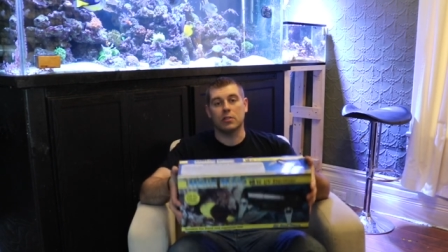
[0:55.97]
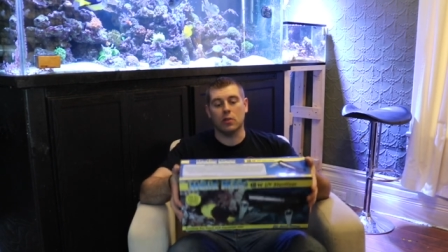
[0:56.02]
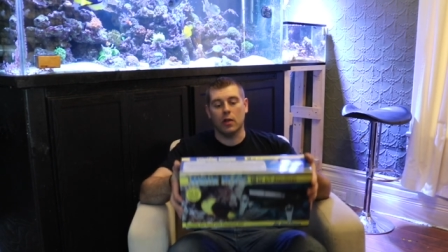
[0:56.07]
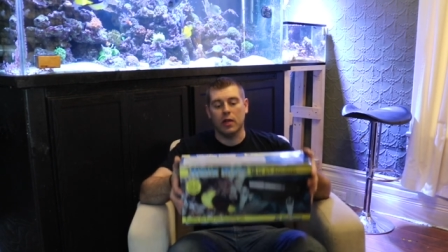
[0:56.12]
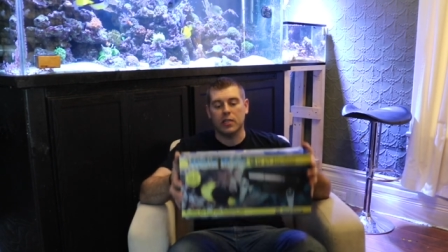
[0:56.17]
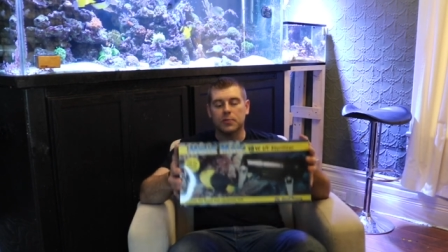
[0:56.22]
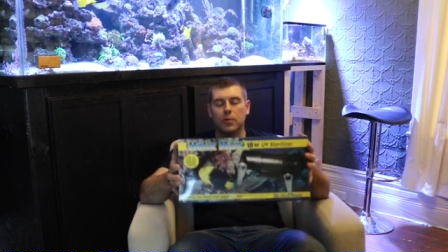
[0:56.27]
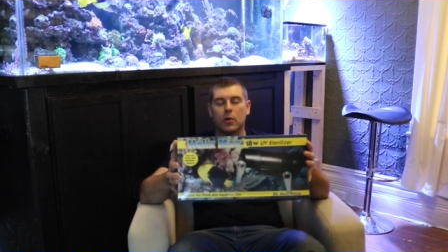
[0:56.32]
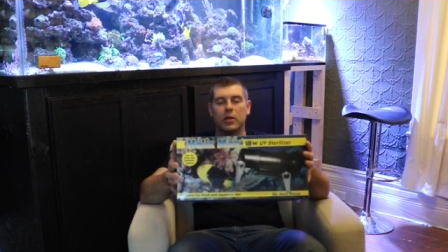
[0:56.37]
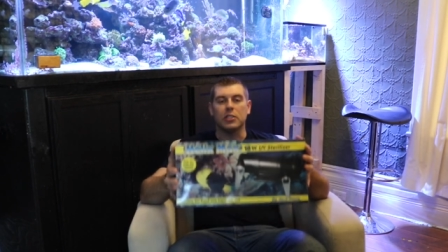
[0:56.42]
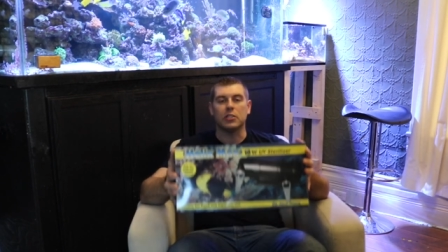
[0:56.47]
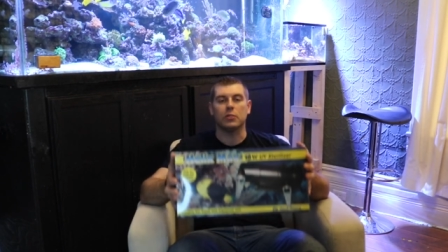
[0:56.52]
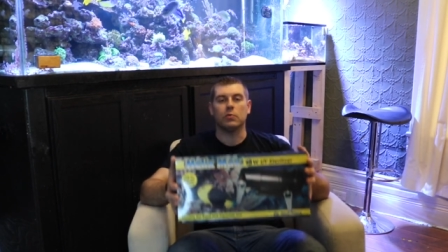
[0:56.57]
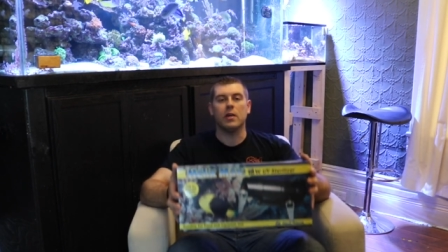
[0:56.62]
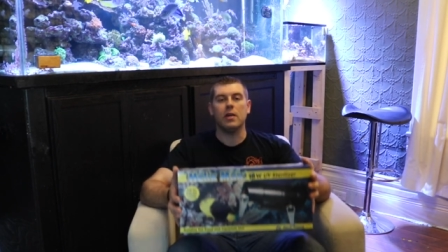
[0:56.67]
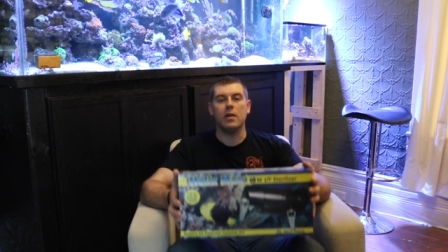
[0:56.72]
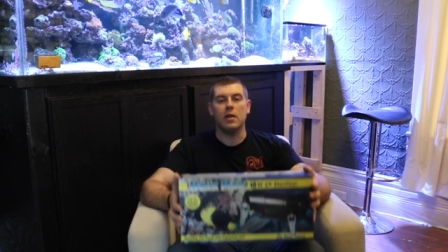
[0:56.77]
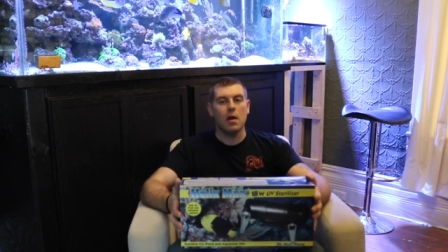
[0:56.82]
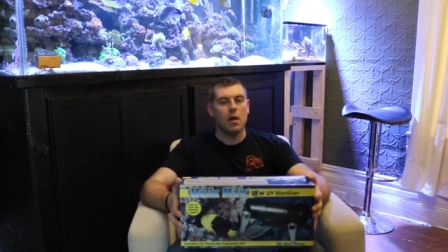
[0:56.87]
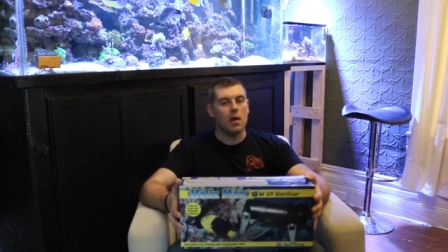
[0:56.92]
So that's pretty
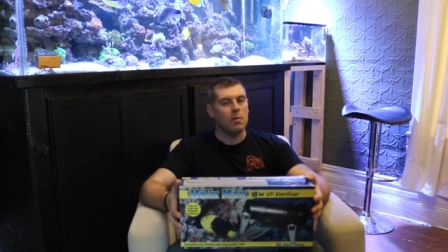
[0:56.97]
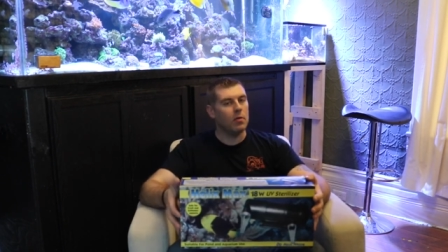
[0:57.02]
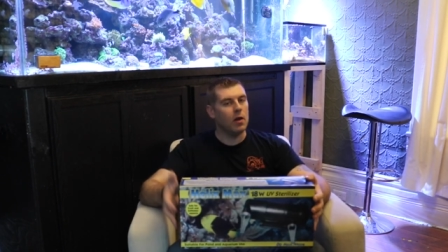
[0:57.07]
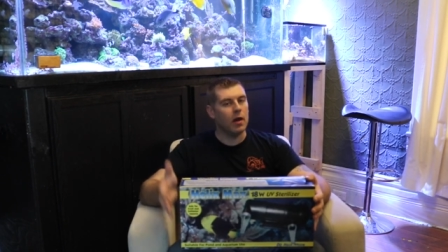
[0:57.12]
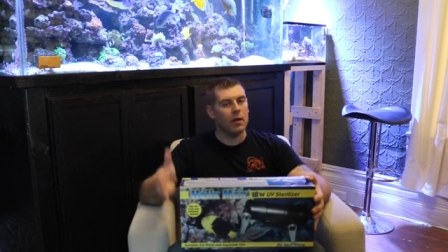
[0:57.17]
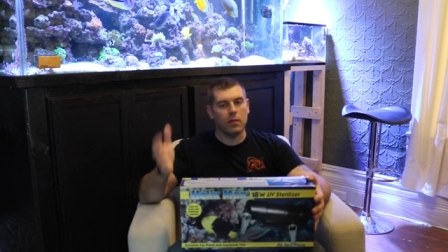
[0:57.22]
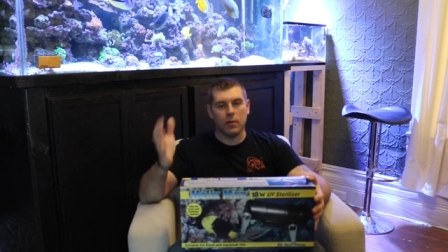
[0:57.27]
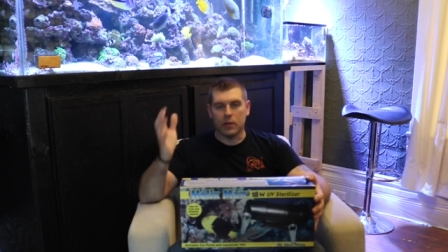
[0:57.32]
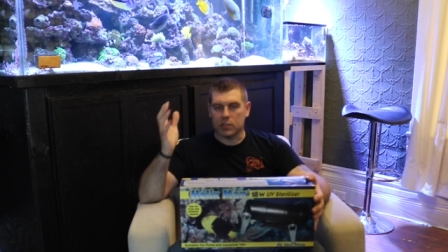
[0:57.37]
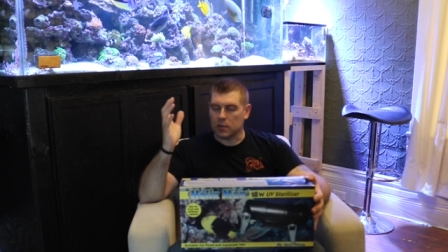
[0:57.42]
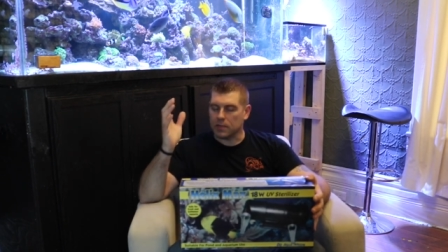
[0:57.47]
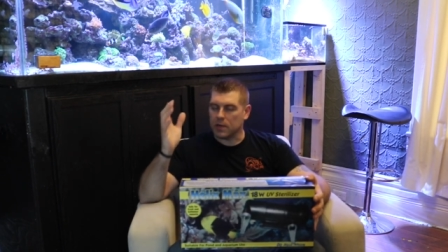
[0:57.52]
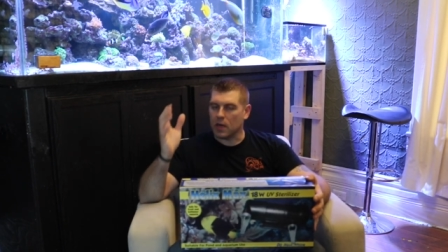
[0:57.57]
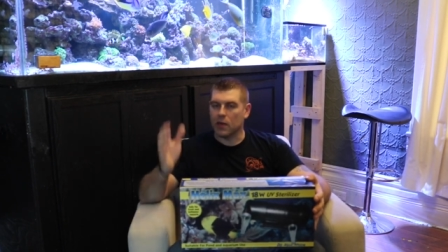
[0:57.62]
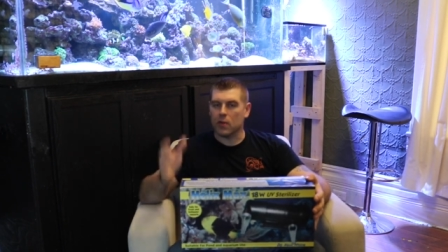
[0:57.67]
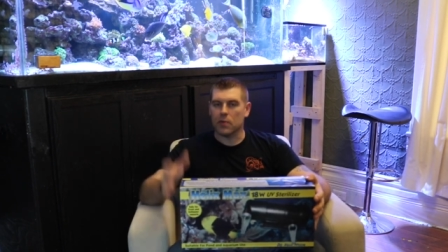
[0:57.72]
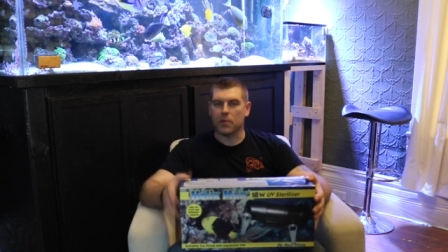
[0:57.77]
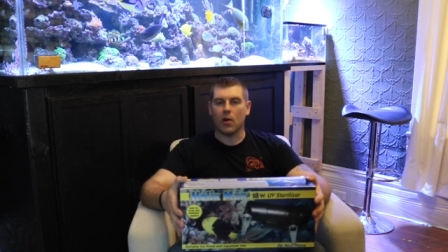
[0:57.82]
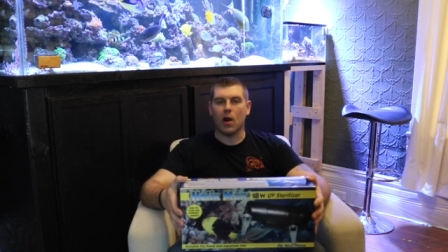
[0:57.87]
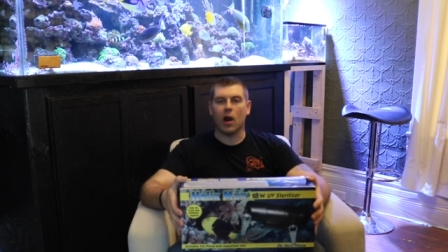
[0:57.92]
sweet, but there's going to be
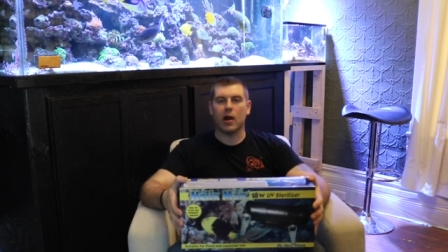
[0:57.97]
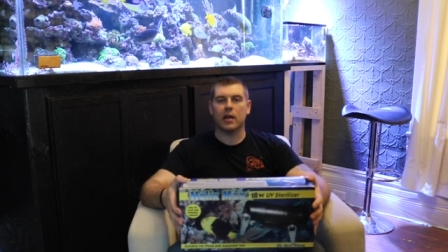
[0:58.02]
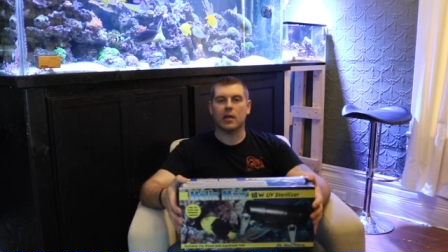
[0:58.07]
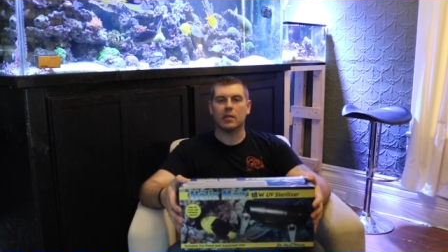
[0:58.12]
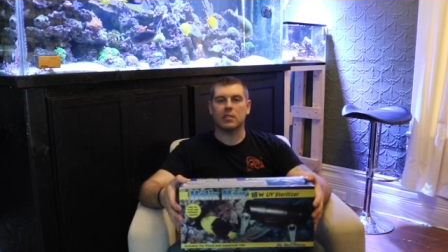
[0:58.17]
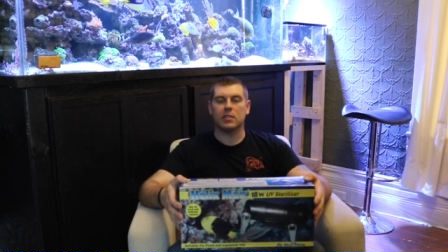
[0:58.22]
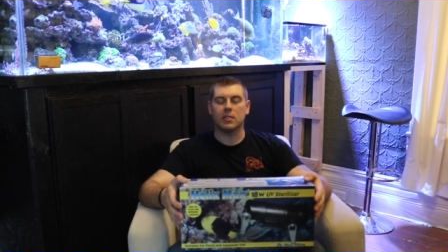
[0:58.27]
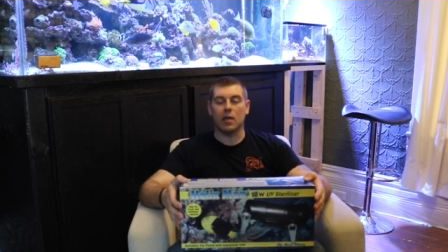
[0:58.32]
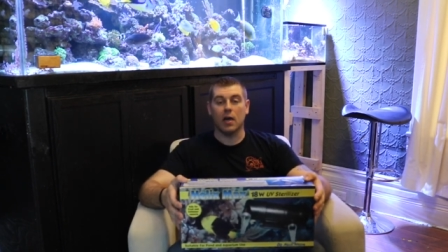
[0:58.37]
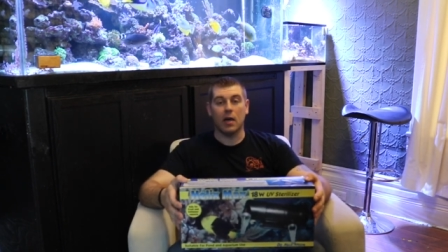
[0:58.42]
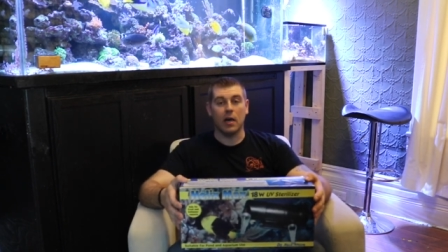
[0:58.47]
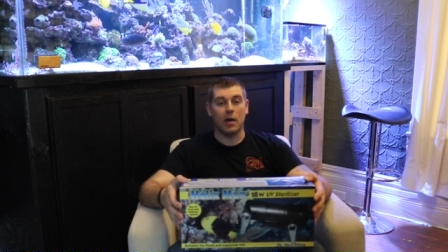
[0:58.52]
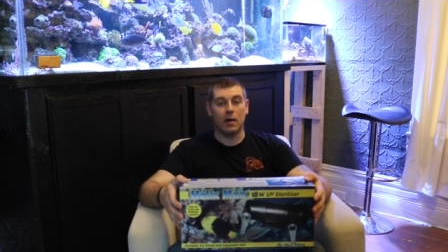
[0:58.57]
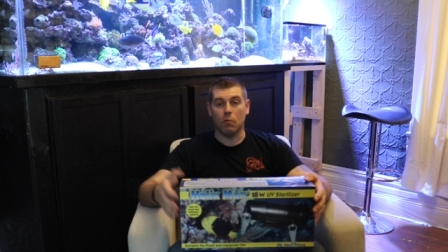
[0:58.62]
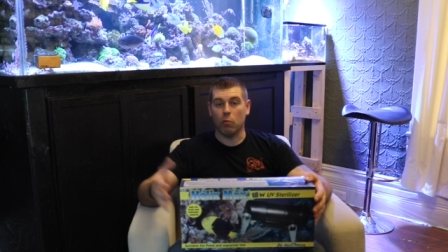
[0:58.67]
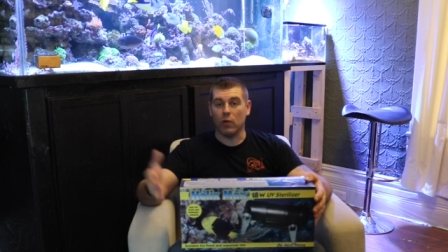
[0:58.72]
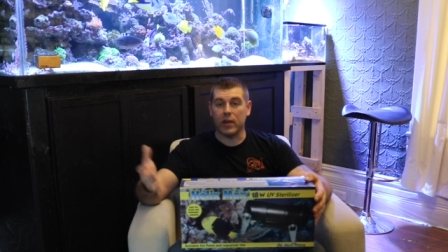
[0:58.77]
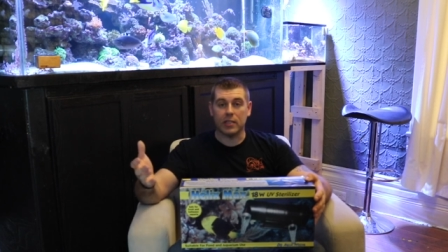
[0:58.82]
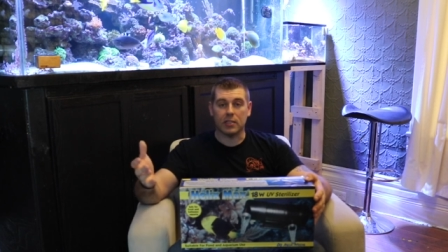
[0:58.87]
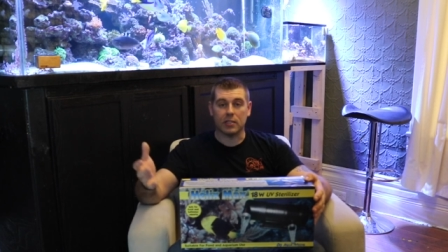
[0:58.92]
other products
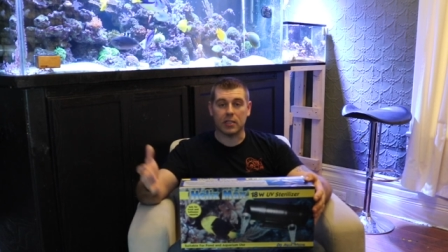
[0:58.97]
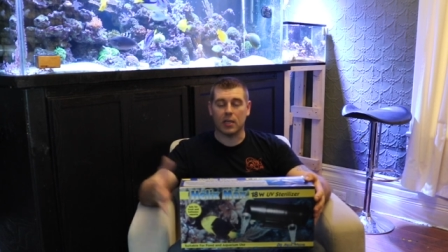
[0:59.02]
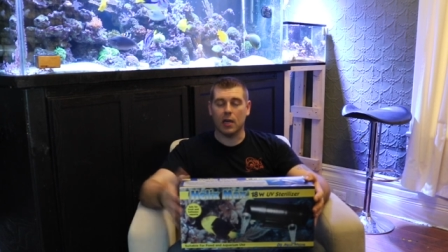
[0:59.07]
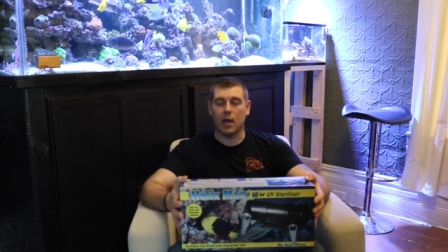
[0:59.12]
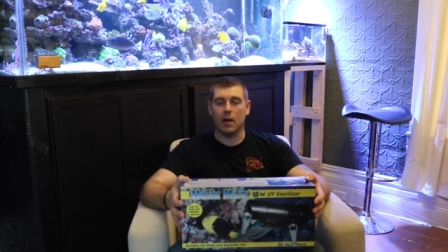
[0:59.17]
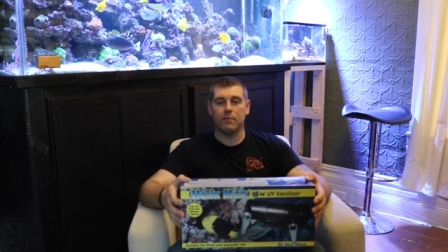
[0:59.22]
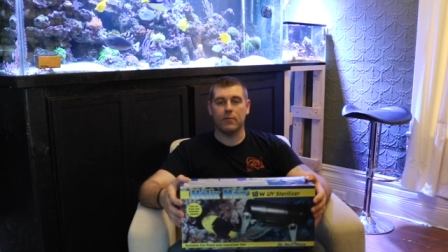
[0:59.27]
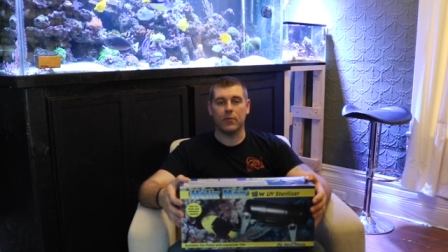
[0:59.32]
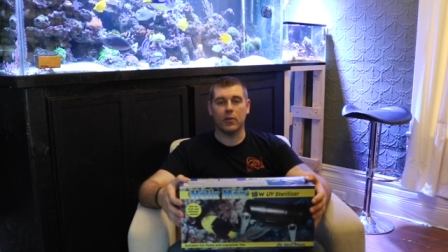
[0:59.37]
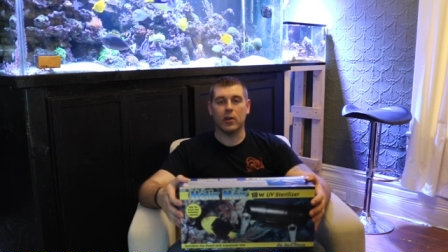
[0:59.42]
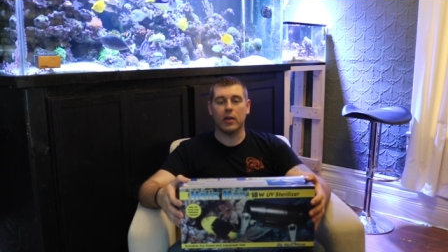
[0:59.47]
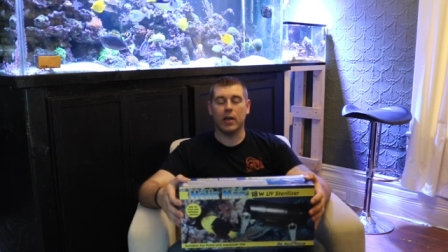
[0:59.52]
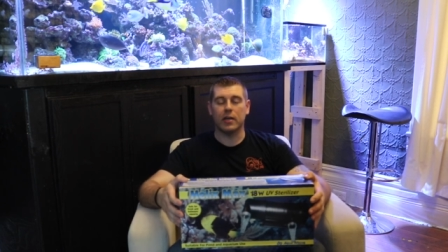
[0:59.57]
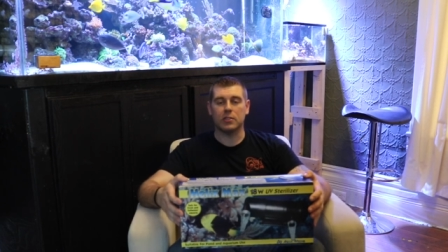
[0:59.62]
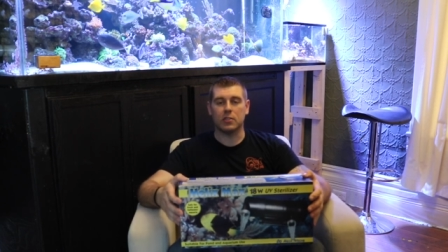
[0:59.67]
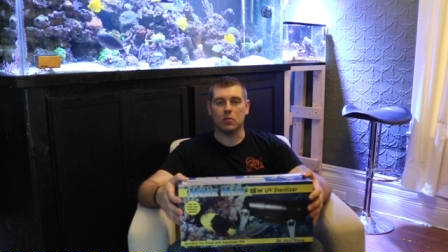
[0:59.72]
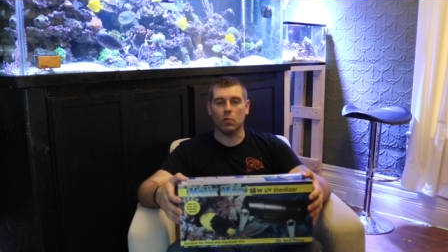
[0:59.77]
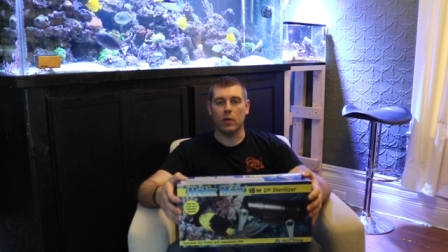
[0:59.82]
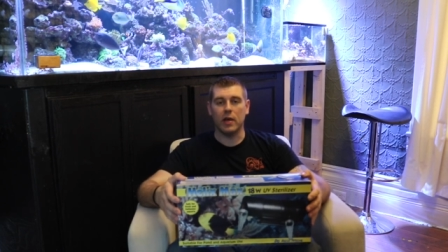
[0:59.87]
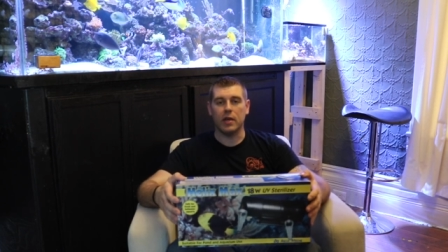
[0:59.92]
uh, weeks to come for you
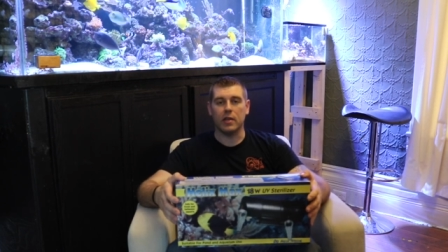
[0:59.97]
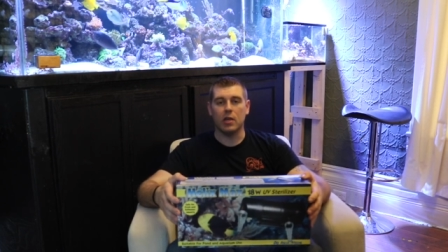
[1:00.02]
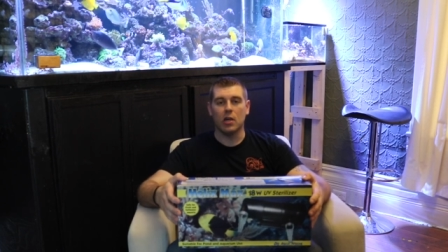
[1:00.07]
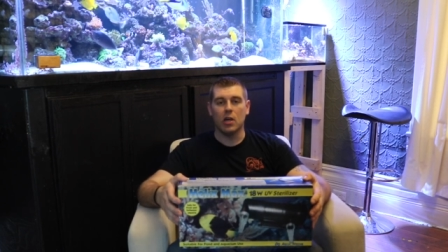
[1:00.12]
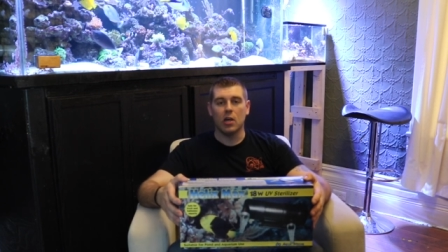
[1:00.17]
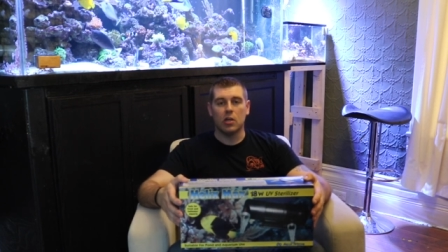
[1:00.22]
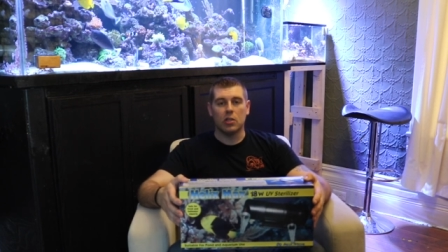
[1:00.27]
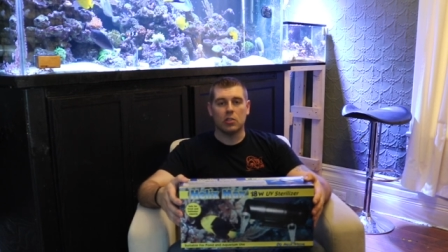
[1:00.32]
guys to win.